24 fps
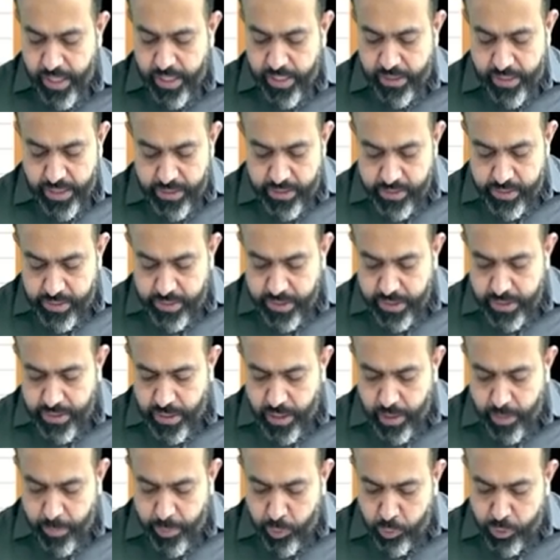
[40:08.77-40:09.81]
then such
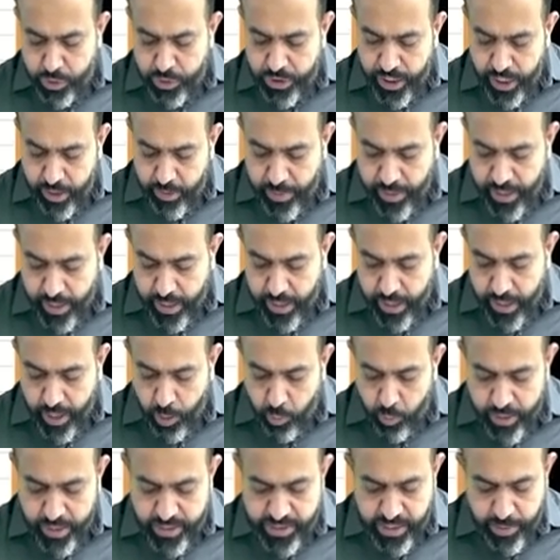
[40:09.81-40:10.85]
amount shall be
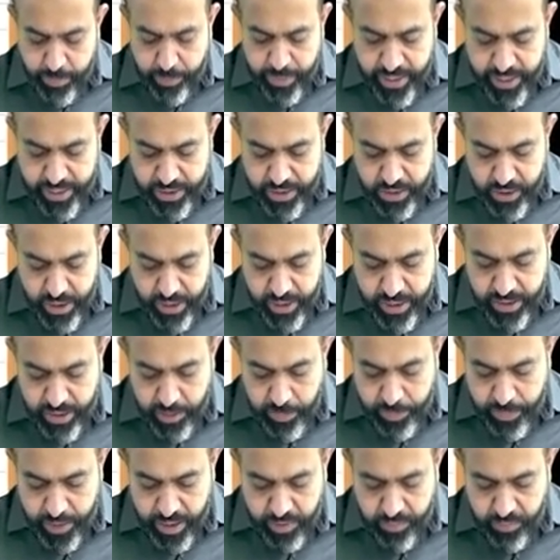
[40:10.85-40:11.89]
allowed as application in the
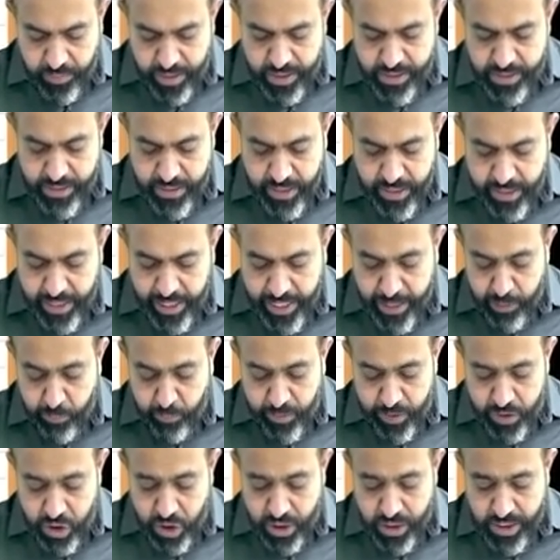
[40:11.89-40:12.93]
previous year in
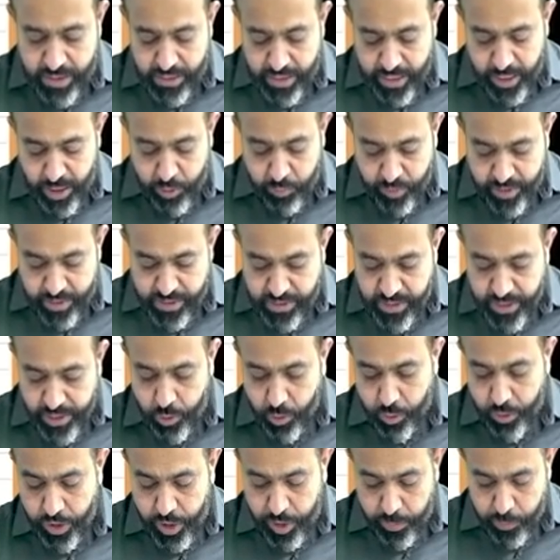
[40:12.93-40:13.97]
which it is invested
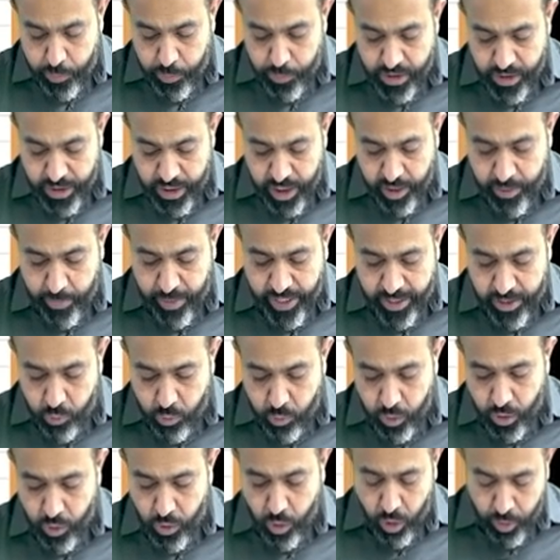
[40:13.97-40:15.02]
or deposited back to
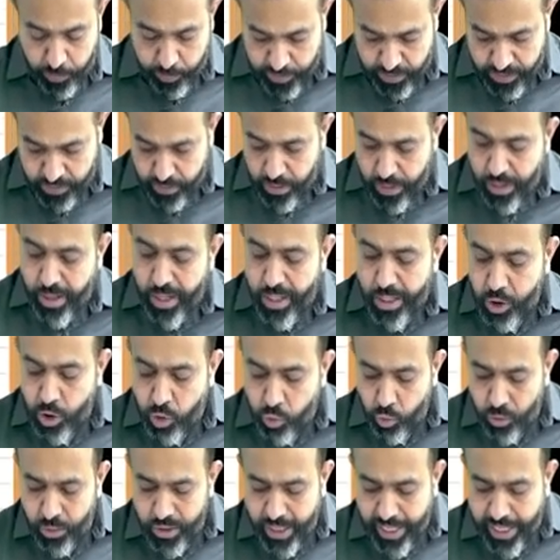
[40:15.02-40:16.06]
the corpus.
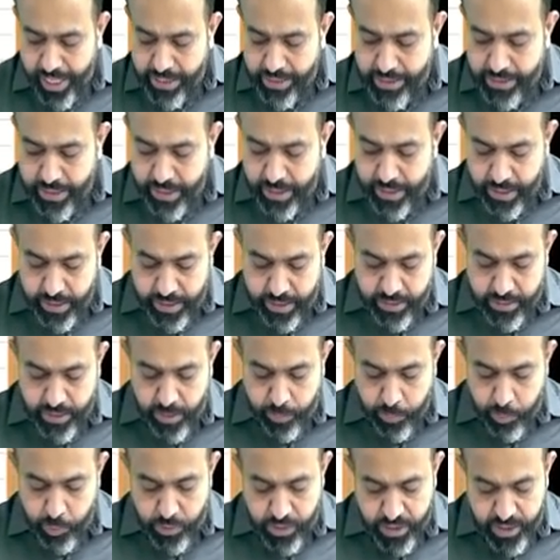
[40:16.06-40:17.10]
To the extent it is
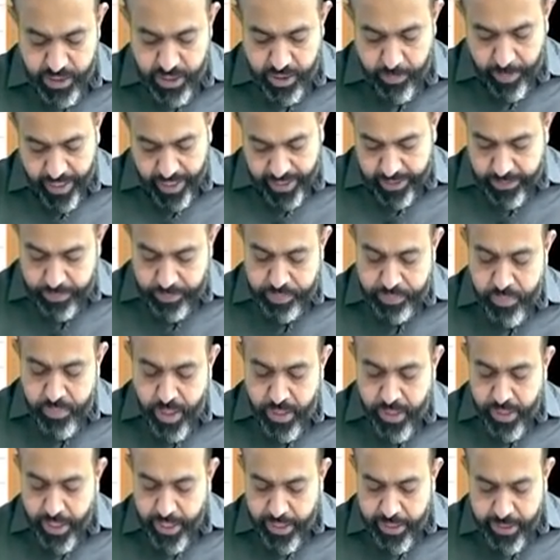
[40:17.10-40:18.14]
deposited back,
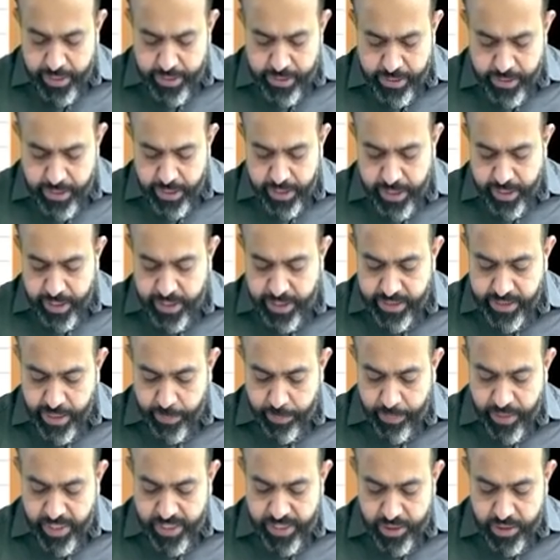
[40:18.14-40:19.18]
it is treated as
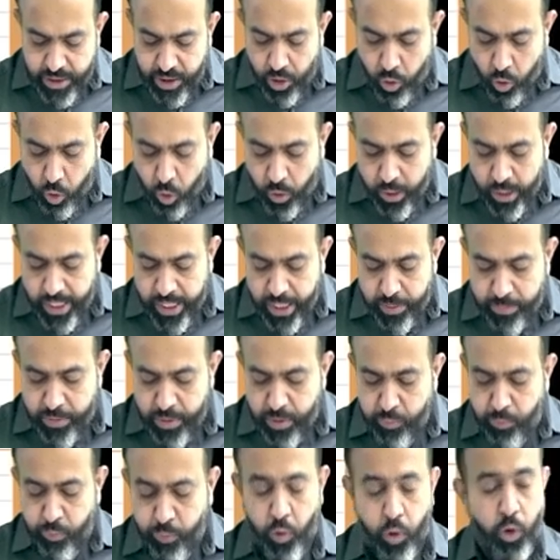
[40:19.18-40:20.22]
application only if
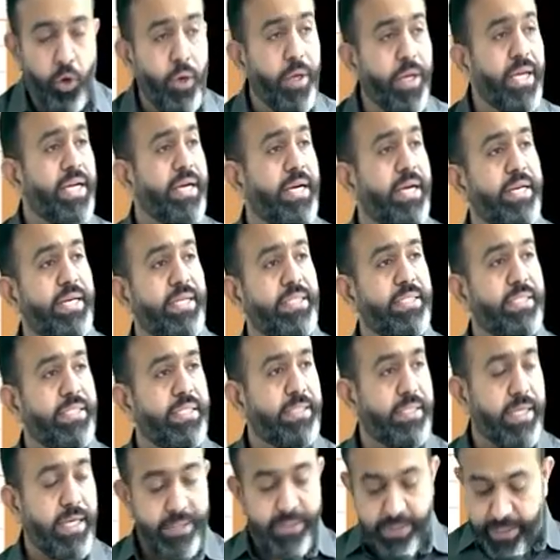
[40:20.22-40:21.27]
the following
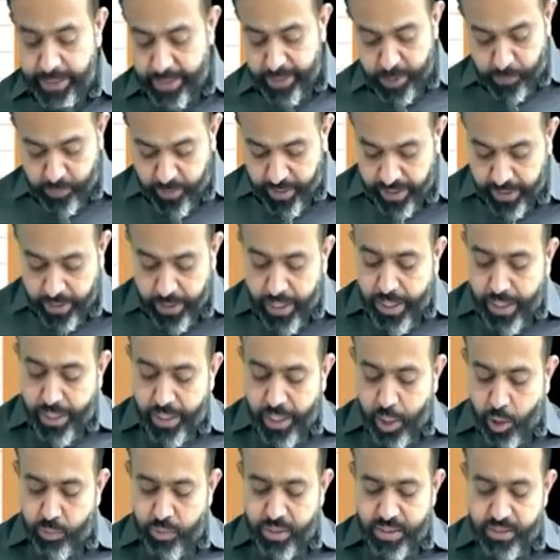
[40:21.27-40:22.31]
conditions are satisfied.
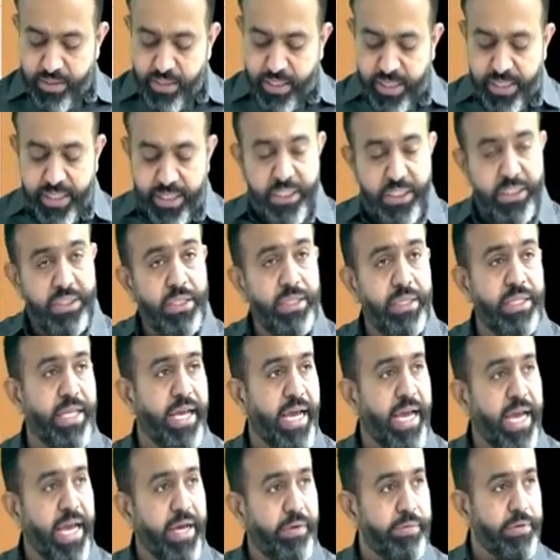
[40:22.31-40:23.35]
Now this condition they
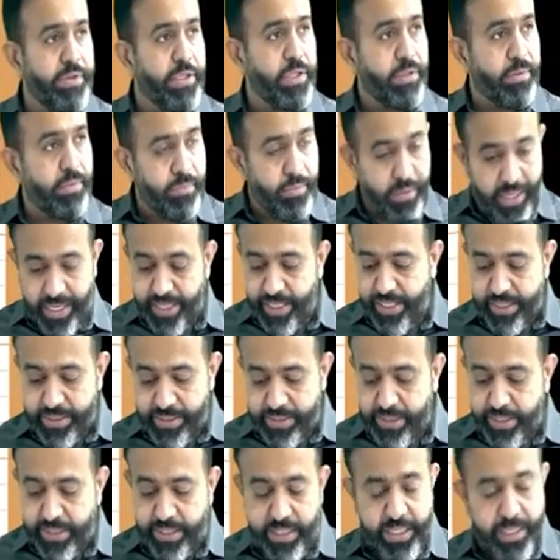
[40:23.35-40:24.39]
have like
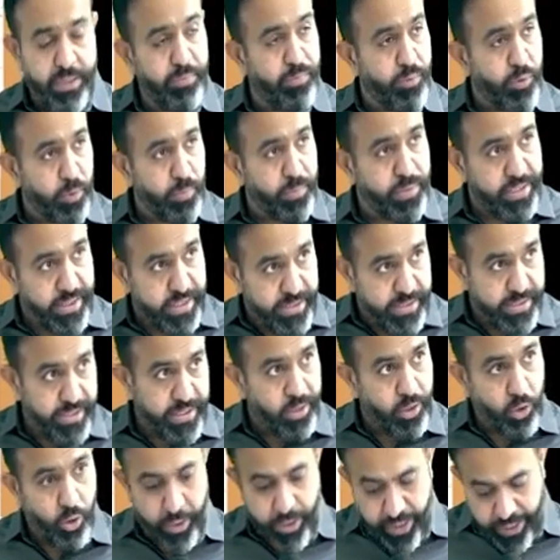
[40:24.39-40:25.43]
inserted from this
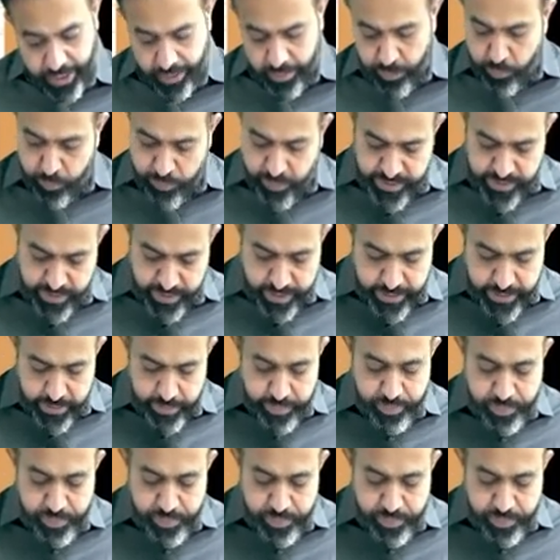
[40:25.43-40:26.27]
year only. First is,